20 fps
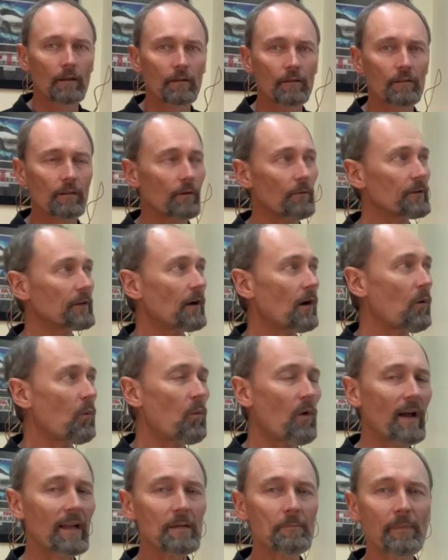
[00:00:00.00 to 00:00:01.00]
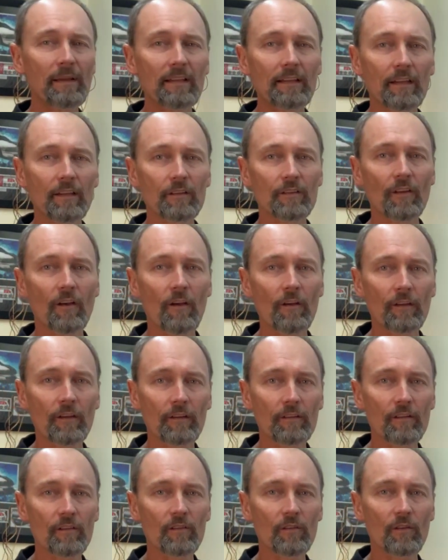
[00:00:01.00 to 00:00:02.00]
So we got 1 billion
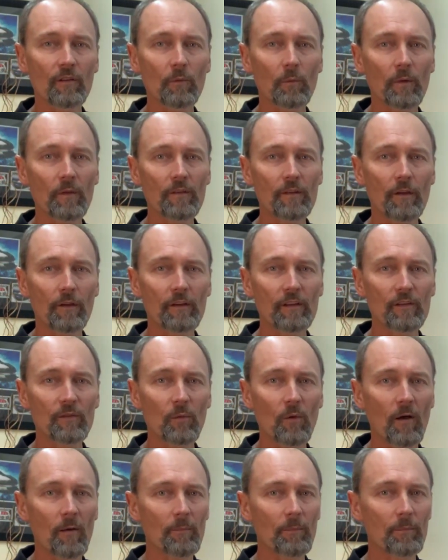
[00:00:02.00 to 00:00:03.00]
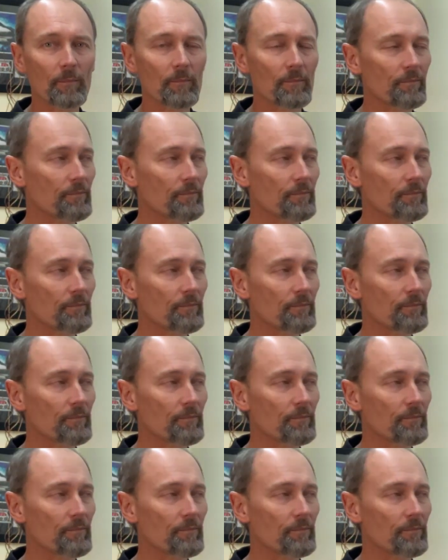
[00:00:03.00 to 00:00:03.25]
tokens with Uniswap.